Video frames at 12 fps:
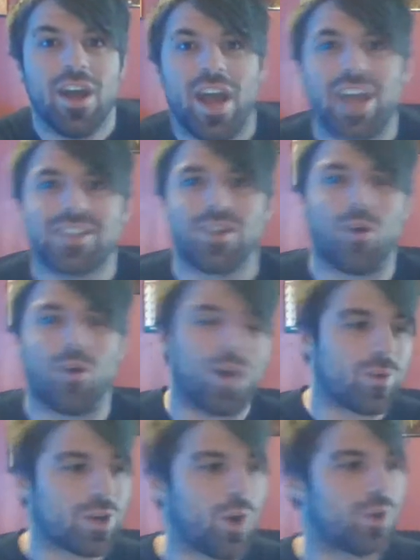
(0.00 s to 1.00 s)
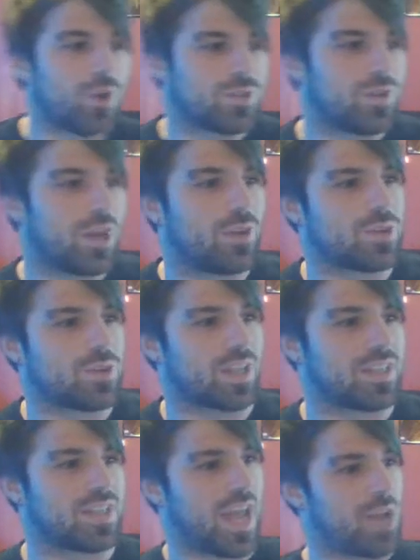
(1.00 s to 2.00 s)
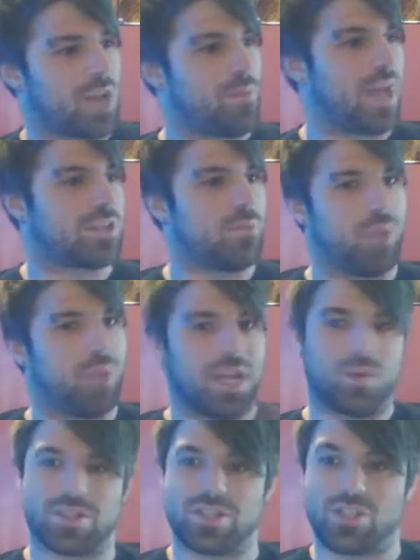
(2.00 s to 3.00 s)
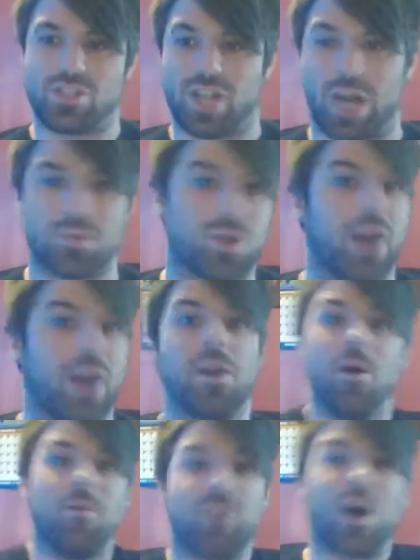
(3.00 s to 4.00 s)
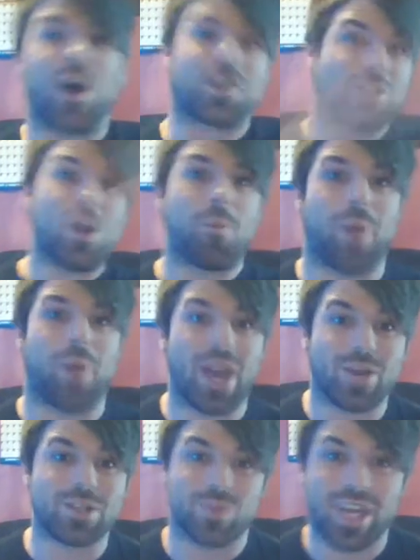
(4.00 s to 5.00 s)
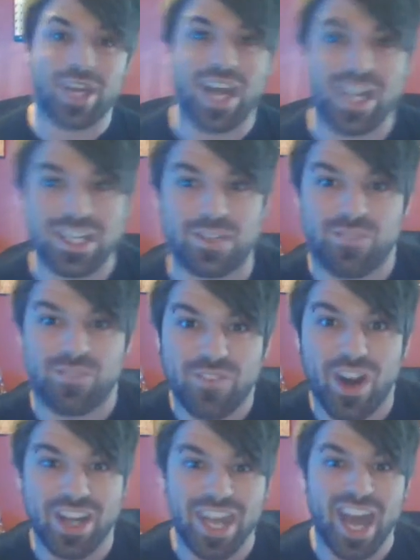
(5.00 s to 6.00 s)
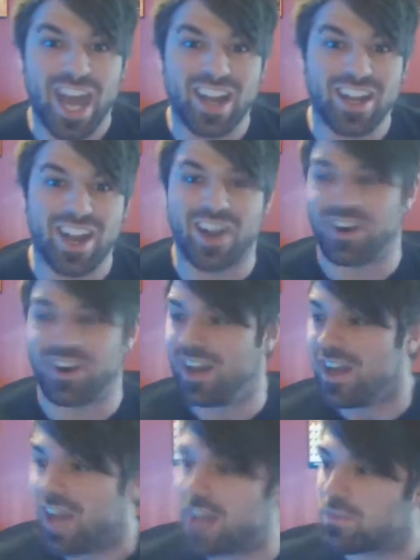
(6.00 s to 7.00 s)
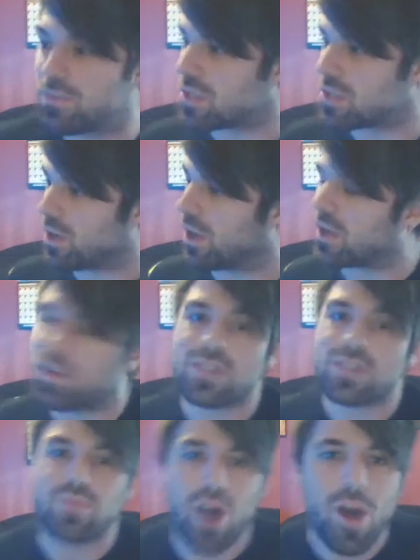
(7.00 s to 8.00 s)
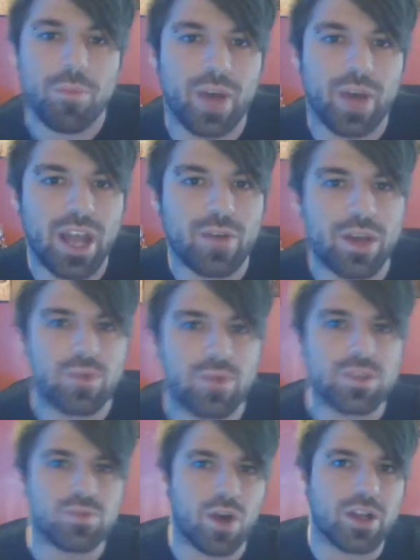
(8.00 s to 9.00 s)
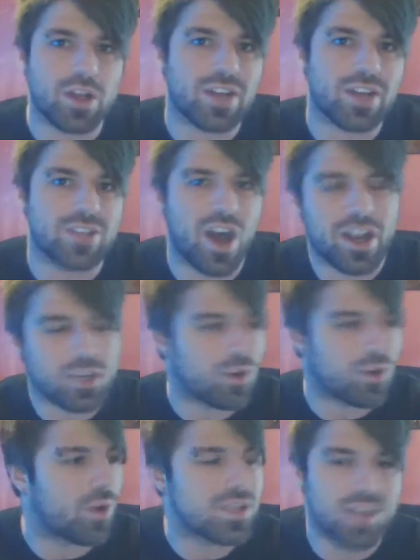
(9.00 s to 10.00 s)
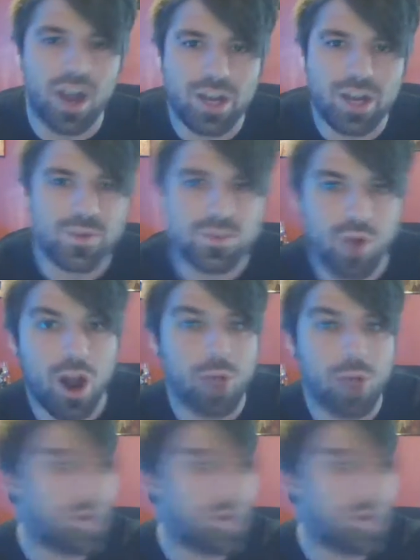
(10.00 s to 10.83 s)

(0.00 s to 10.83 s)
And so, like, we're going through there. And there's, like, these animation penguins and shit. I'm just like, fuck you, penguins. We got to get the fuck out of here. And she's all like, what's wrong, Blake? Like, what's wrong? You're not talking. You're always talking. What's wrong?